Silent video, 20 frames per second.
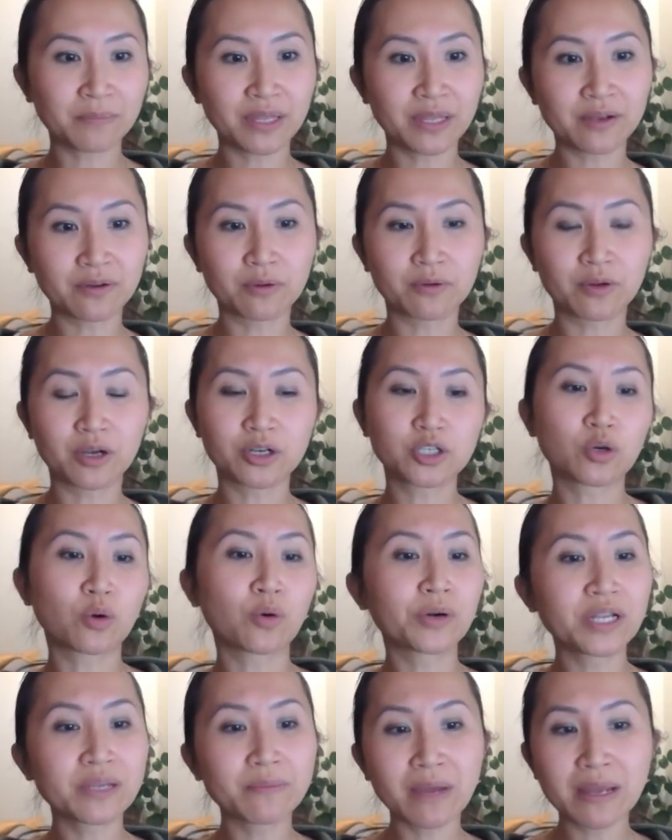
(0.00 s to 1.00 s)
like
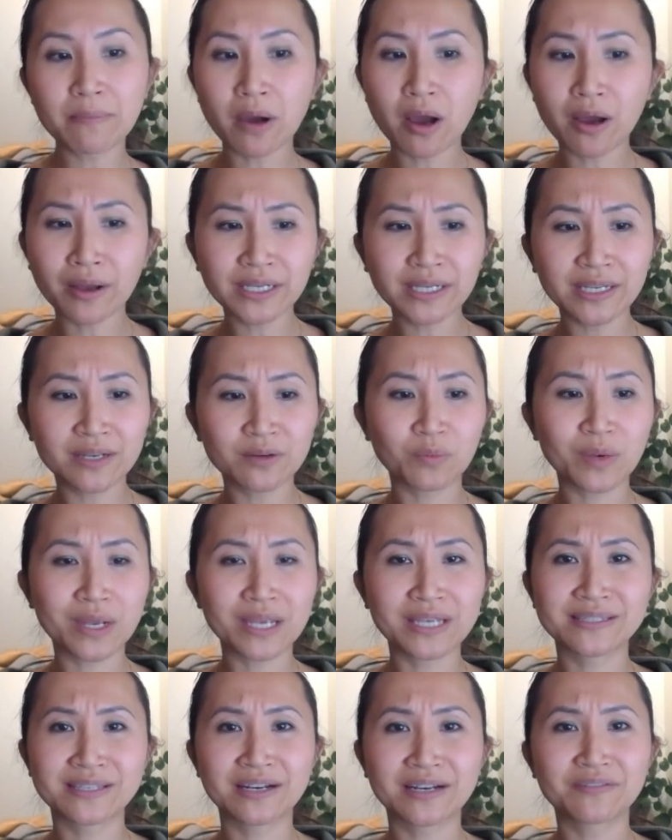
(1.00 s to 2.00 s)
contorting my body in
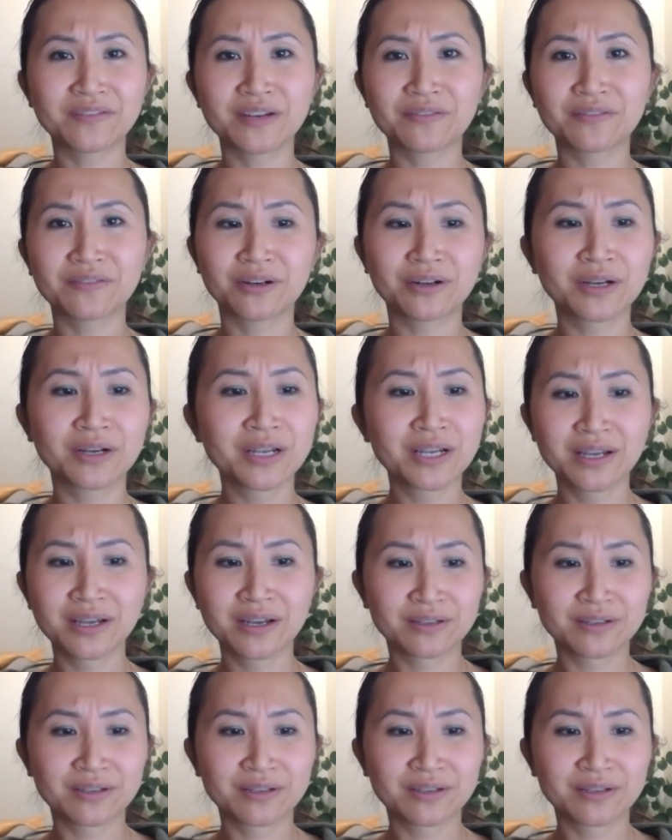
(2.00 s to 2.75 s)
ways that I've never